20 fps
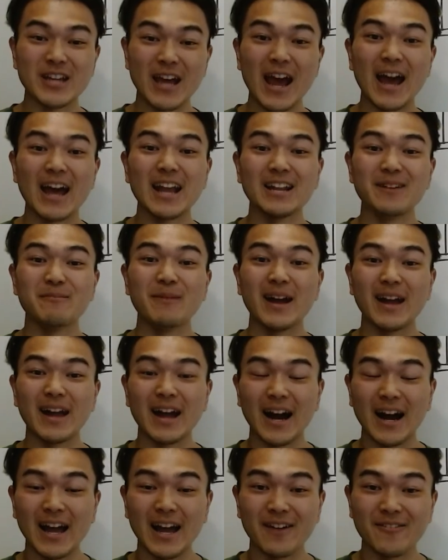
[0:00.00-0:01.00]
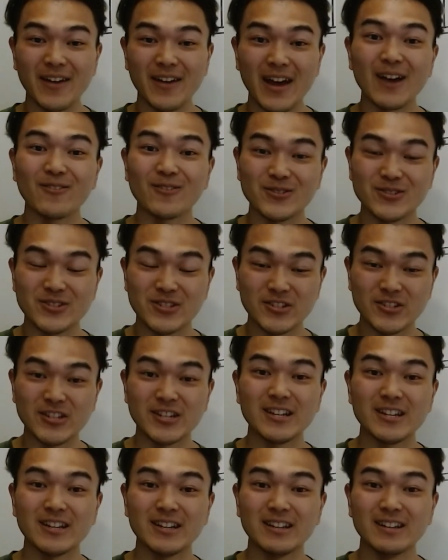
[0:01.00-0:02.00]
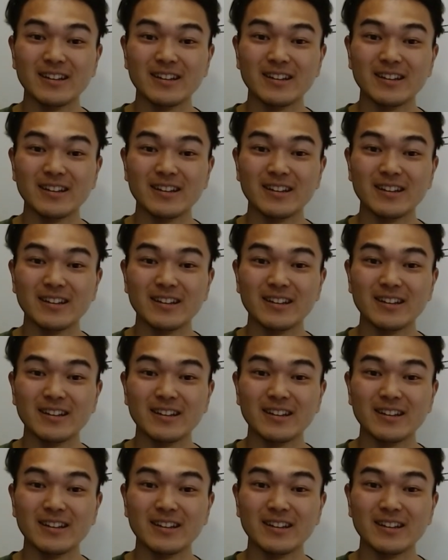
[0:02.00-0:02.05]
anime I have ever seen